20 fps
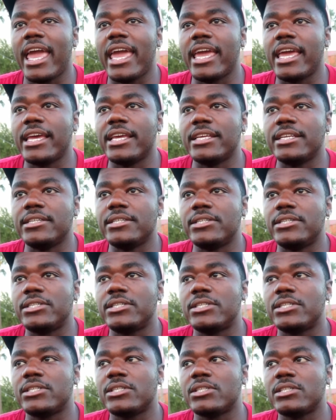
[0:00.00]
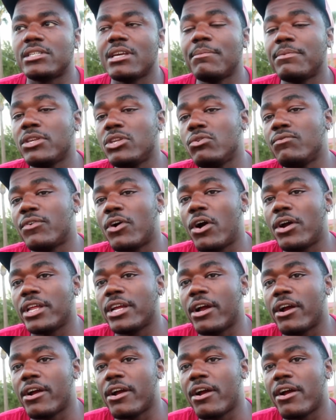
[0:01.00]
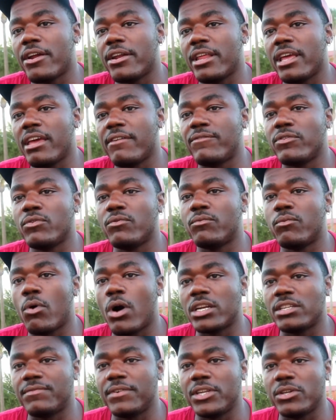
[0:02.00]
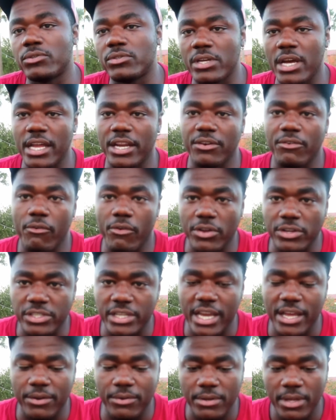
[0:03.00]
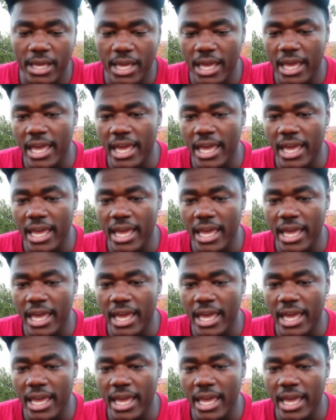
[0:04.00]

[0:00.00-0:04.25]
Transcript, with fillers: is something you've already heard if you've watched videos on how to grow your channel.